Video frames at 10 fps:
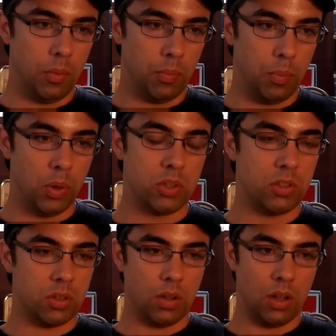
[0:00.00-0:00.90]

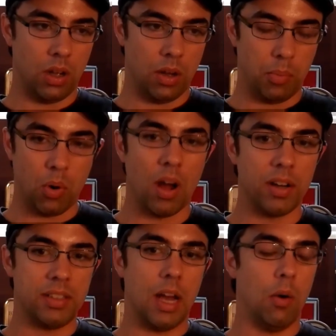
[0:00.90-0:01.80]
puts a
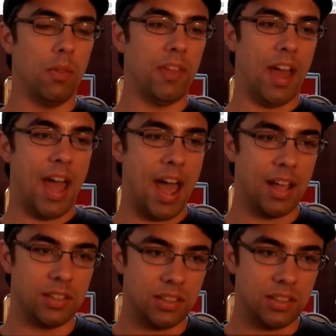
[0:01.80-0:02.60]
product out that has